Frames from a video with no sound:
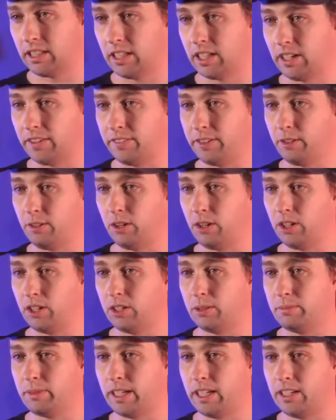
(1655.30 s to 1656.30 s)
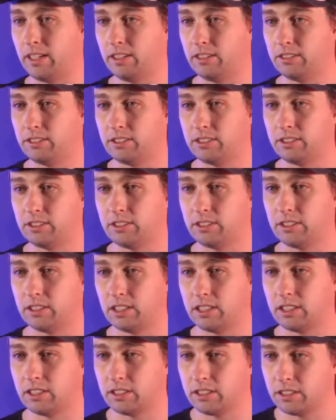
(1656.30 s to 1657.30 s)
Have you heard about
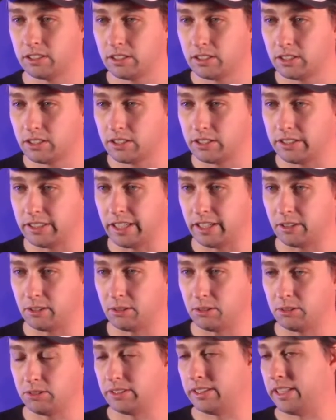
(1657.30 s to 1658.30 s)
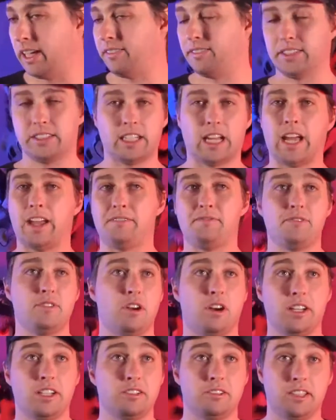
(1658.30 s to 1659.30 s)
Daryl Davis? I have
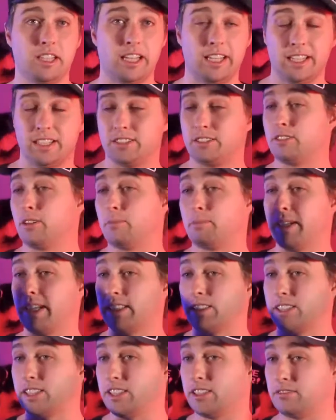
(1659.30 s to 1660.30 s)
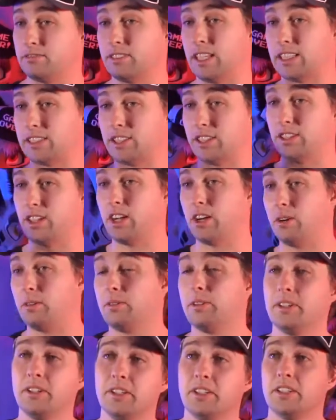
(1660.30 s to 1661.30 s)
no idea who that is, so I'm guessing that's a
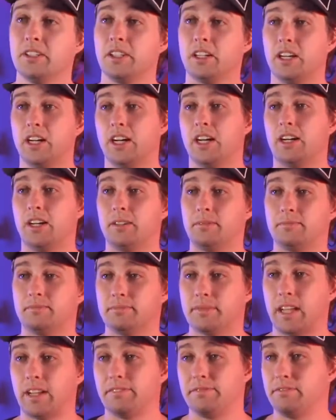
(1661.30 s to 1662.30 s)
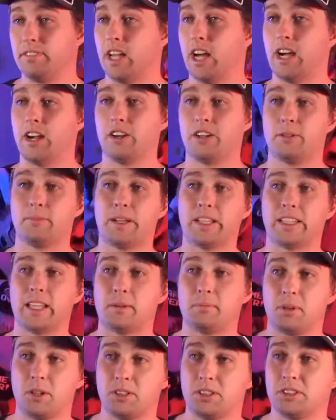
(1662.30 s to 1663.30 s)
no. I've not heard about
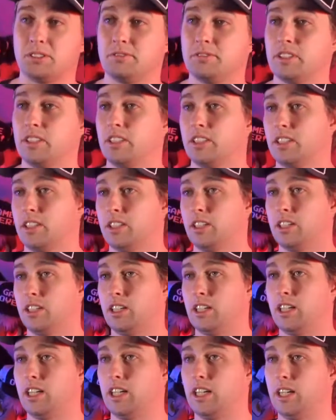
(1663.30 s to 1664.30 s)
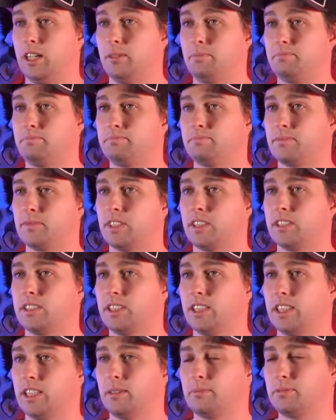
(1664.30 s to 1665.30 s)
that person. Let's
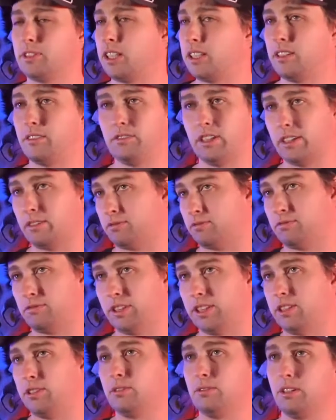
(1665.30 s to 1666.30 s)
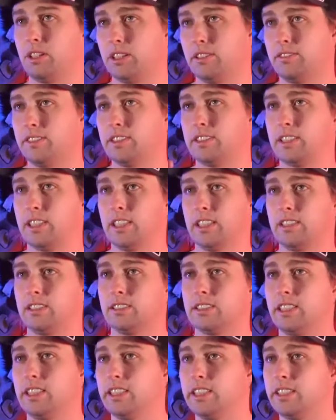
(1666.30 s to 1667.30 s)
see. I'm trying to like read through all of these
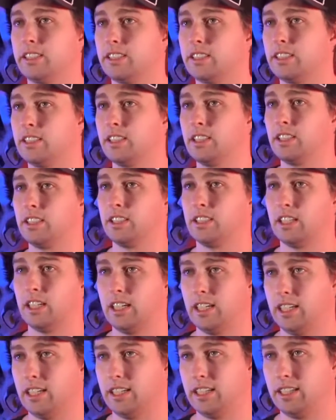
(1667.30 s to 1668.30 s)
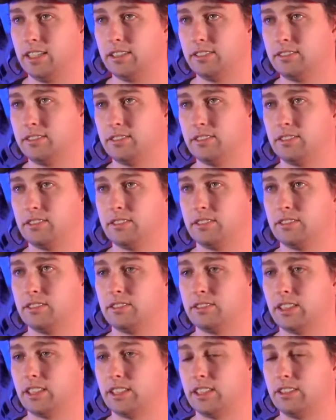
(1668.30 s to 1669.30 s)
things here. Try
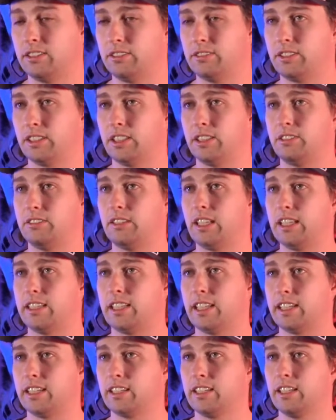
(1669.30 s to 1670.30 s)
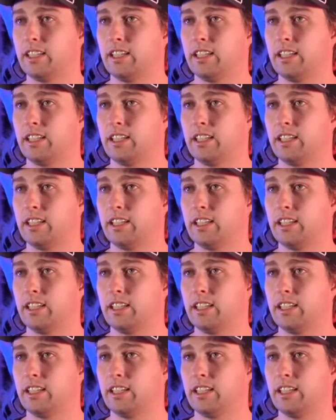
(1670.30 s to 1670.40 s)
to do that thing.